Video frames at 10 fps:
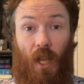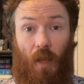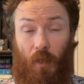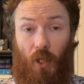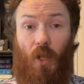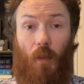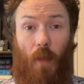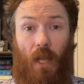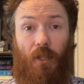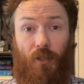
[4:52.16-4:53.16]
I mean, you can
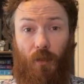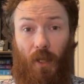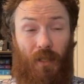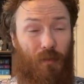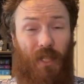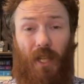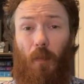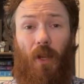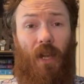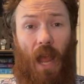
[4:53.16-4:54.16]
manage your money. It will take you
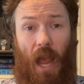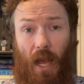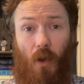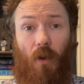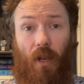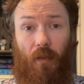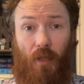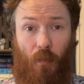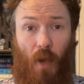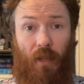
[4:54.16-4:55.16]
about an hour every
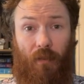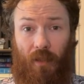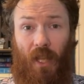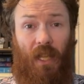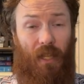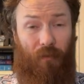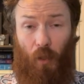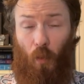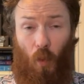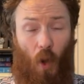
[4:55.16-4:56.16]
month if you
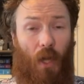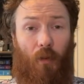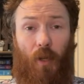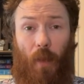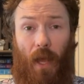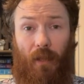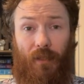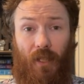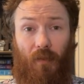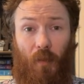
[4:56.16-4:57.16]
want to rebalance
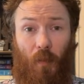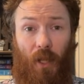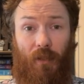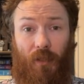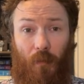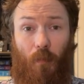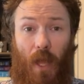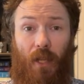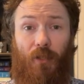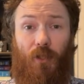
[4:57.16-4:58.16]
every month to
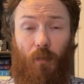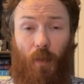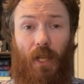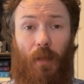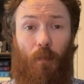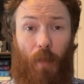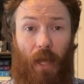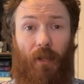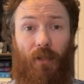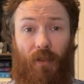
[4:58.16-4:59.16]
manage your money
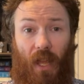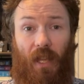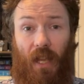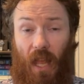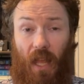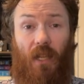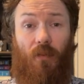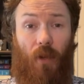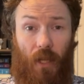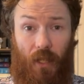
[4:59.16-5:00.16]
better than any
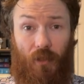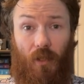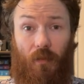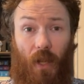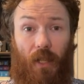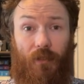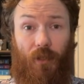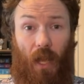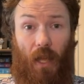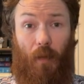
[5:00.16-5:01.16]
financial advisor
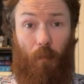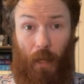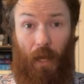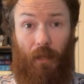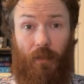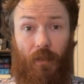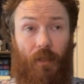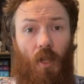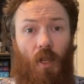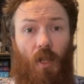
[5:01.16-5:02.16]
at a bank.
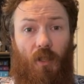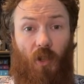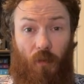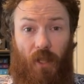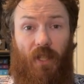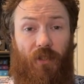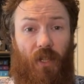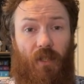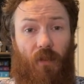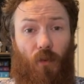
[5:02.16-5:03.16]
So for these
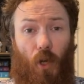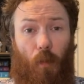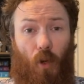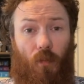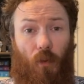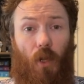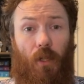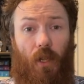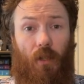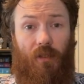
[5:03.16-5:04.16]
60-40 portfolios,